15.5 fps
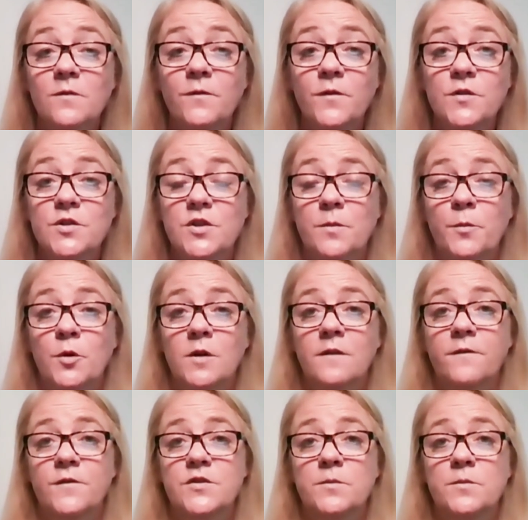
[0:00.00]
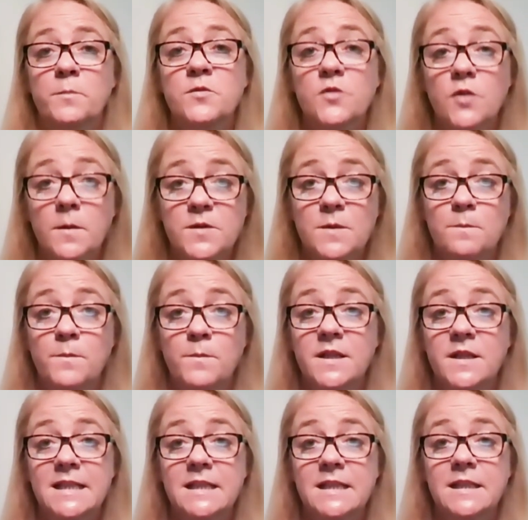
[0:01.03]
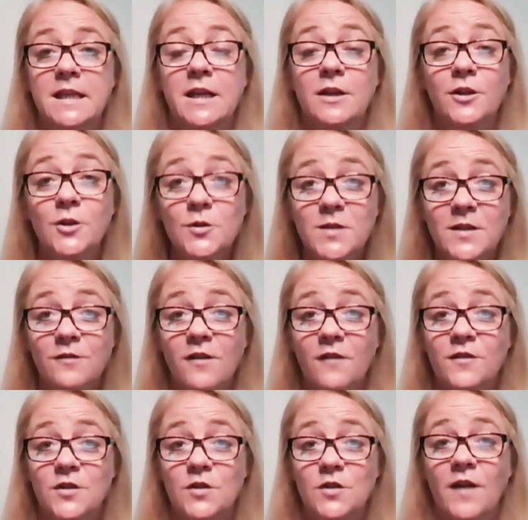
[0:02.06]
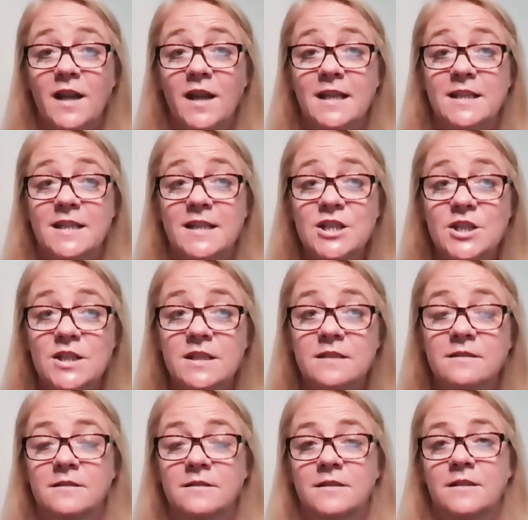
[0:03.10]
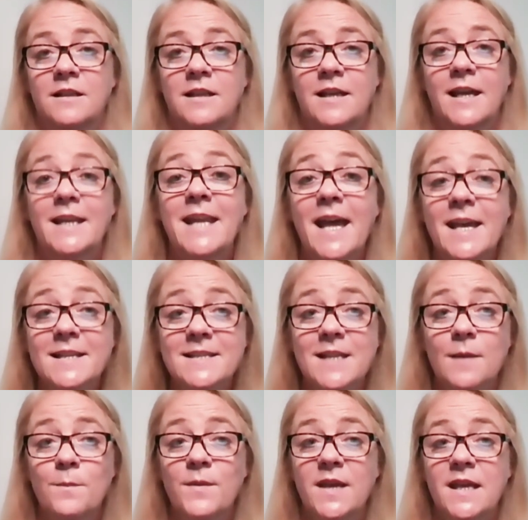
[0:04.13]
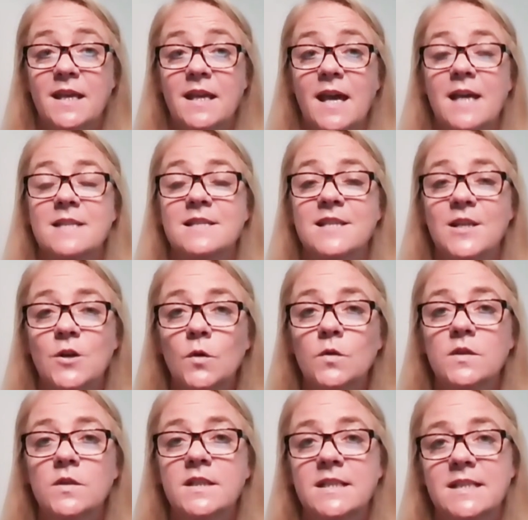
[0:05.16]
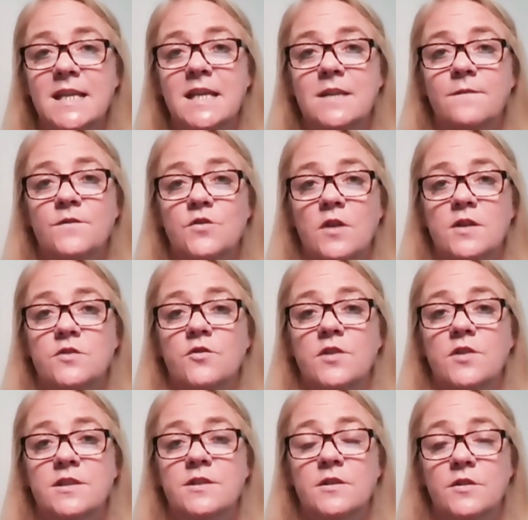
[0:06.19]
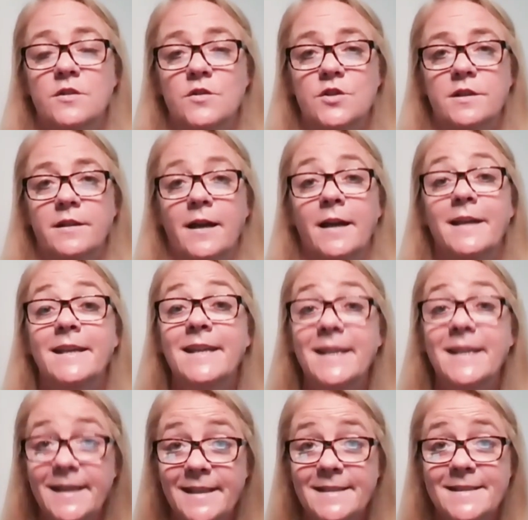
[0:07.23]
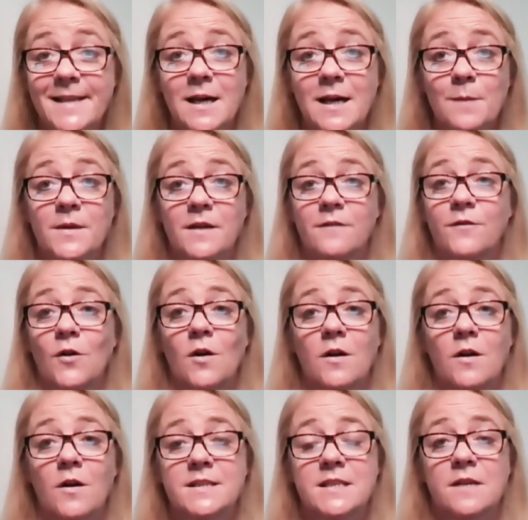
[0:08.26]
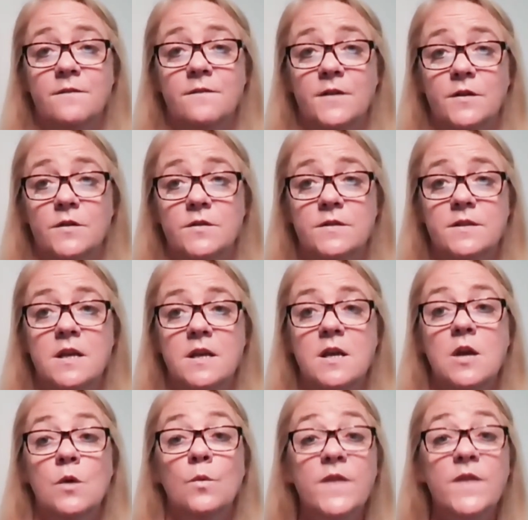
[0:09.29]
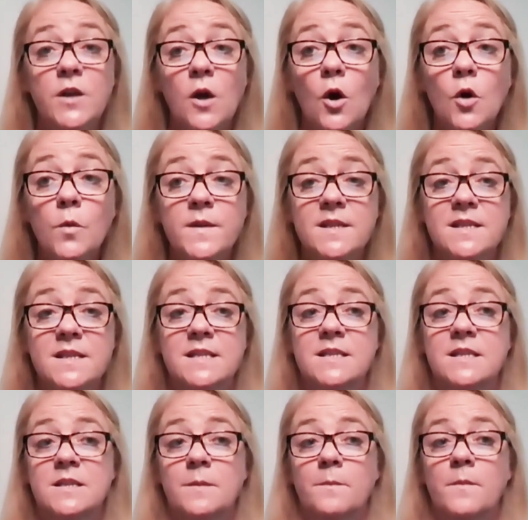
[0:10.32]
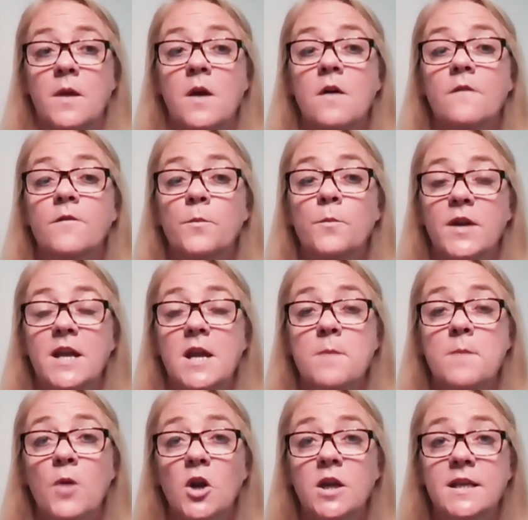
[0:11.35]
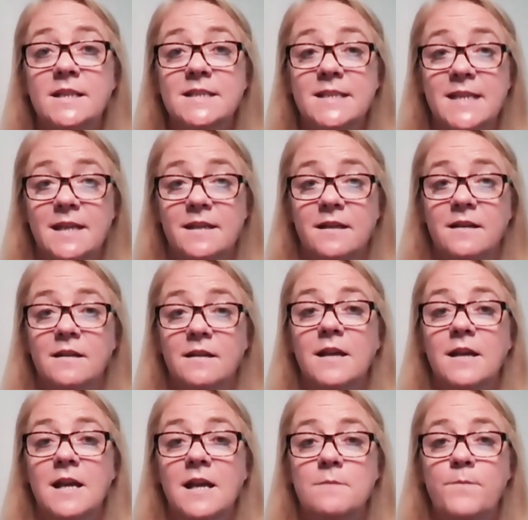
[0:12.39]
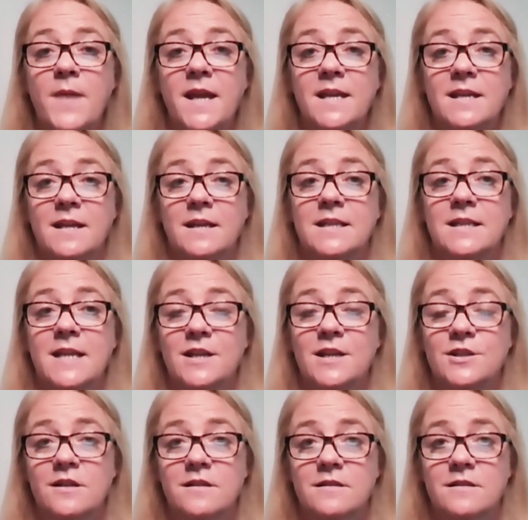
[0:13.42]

full support for subscription billing, including revenue recognition. And SAP has the only native treasury solution, a key topic for all CFOs, with an open system for bringing market data and banking connections.